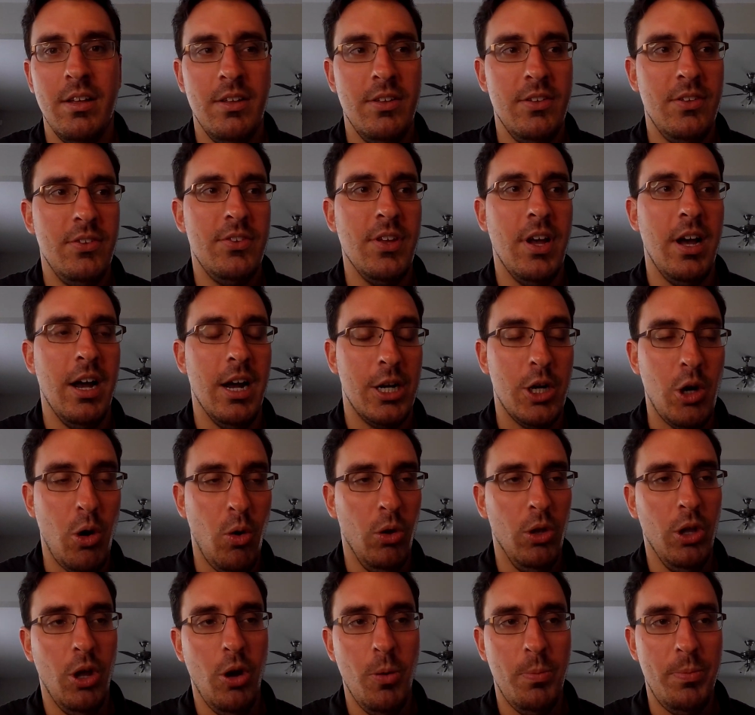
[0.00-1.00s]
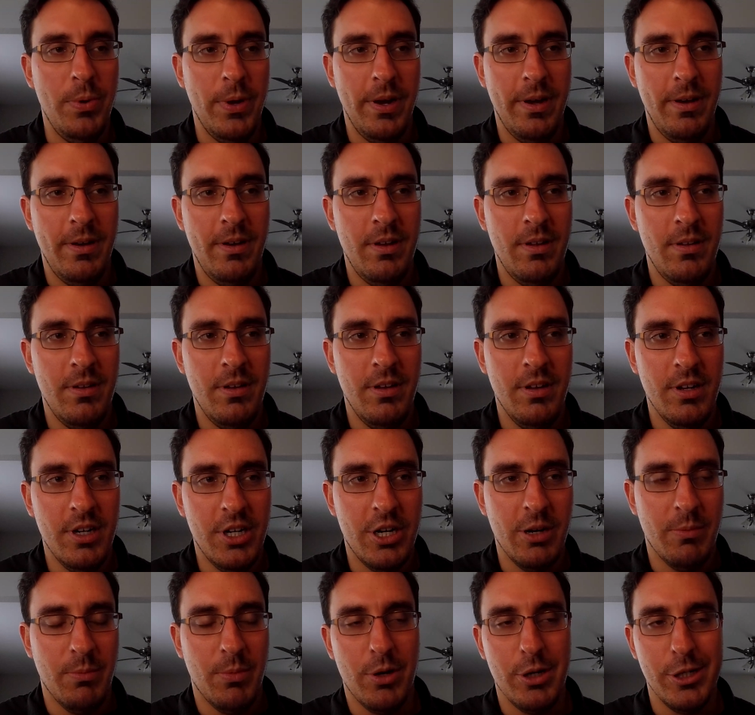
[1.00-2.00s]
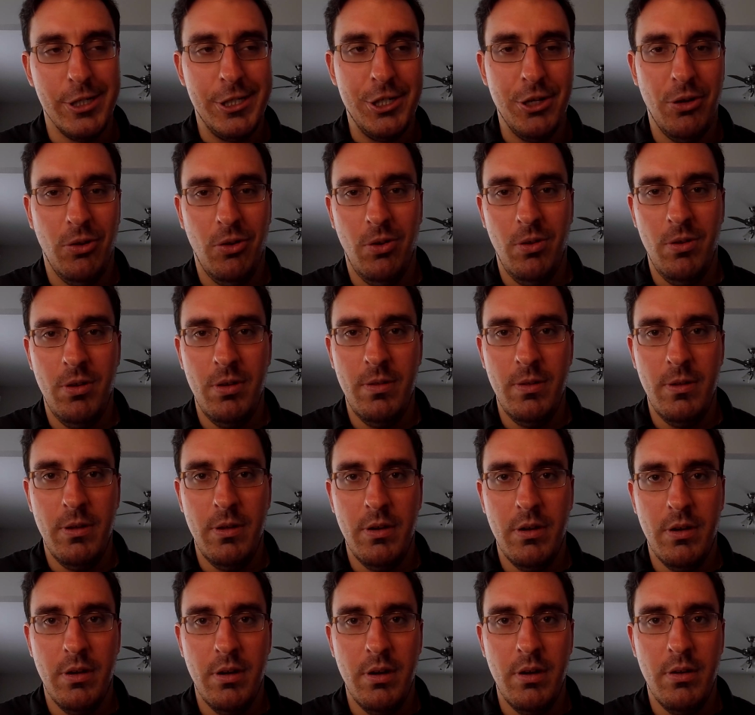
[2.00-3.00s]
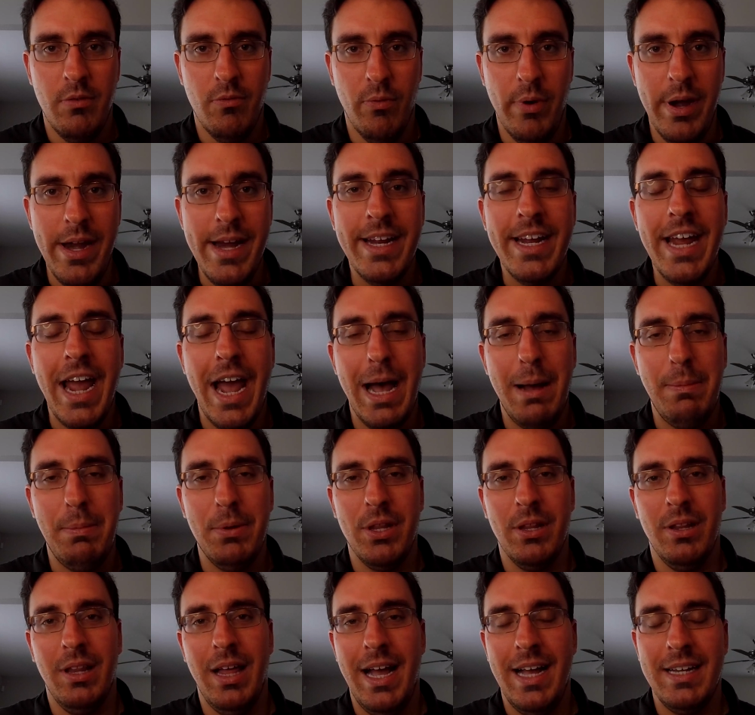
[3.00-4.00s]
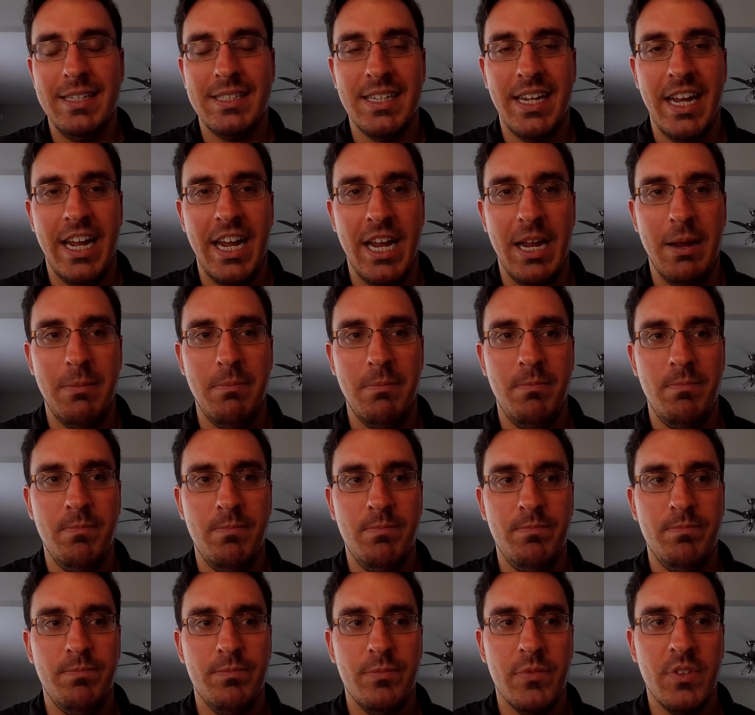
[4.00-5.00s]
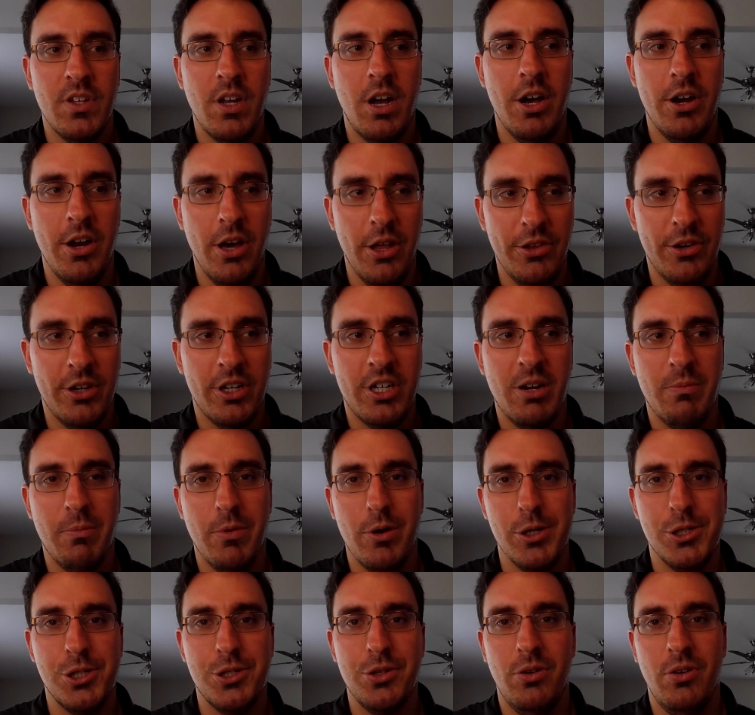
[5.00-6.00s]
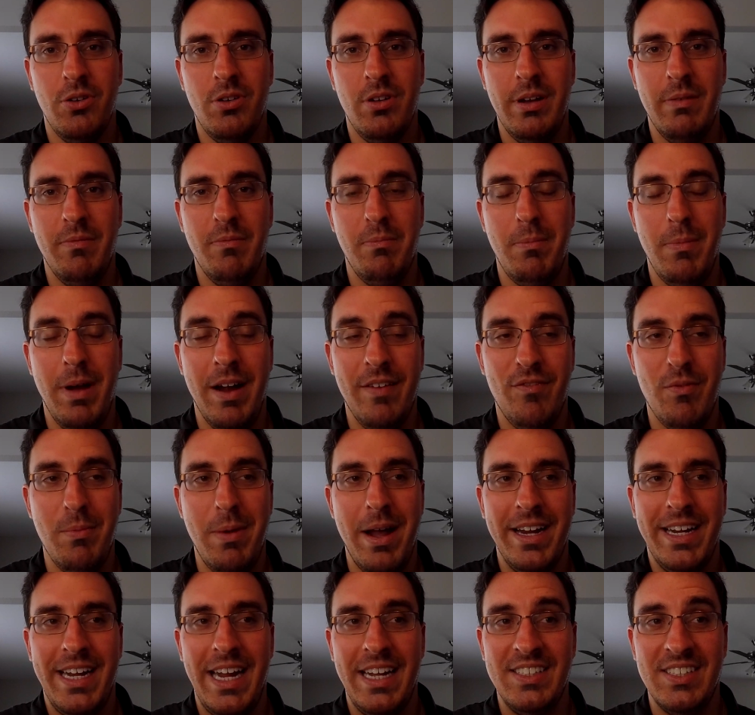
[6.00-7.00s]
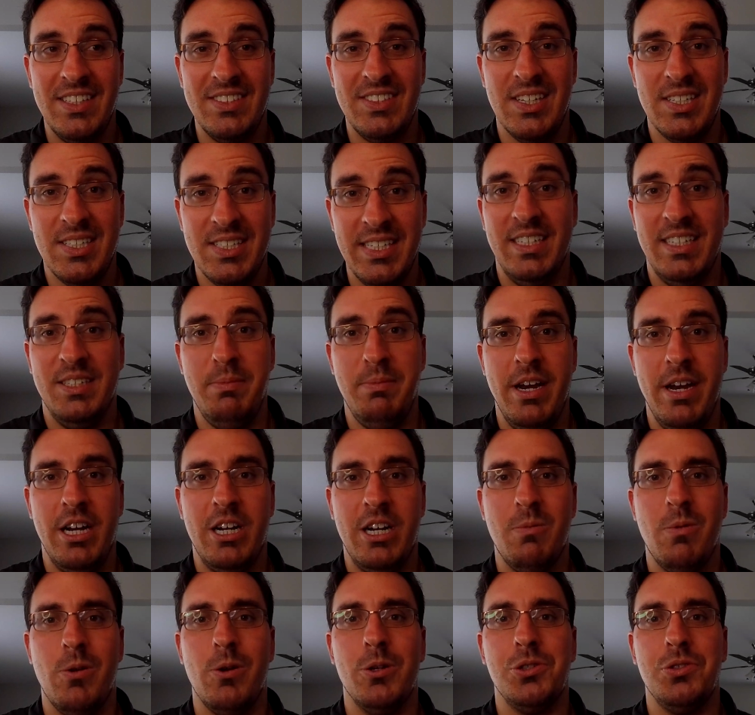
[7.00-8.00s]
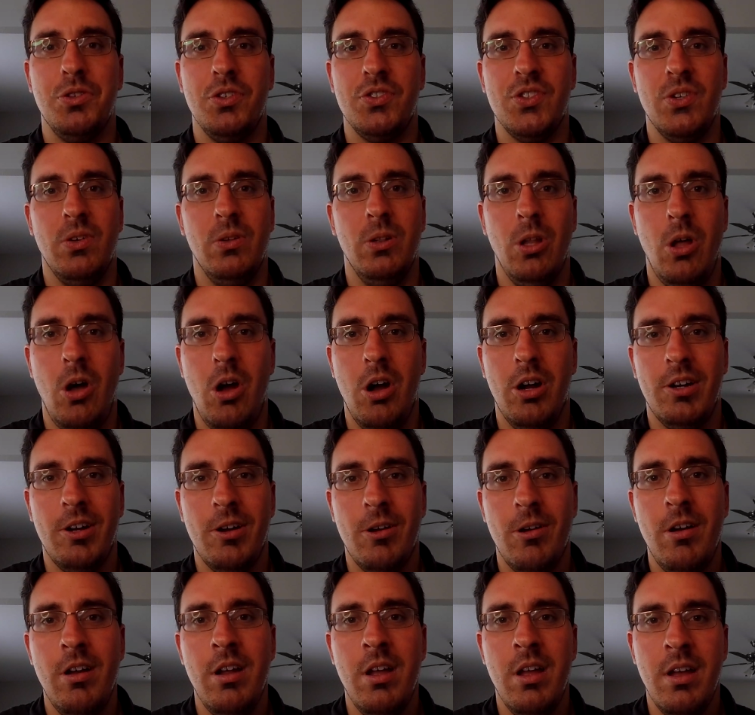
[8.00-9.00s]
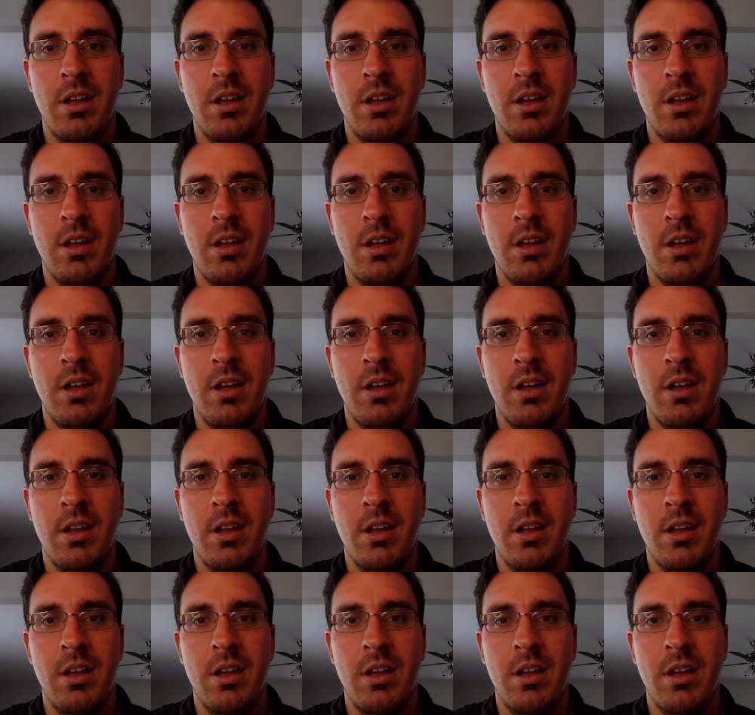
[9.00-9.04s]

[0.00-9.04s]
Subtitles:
Cold open, commercial, recap of the last game, another commercial, and for my case it's a 6-minute commercial, so longer,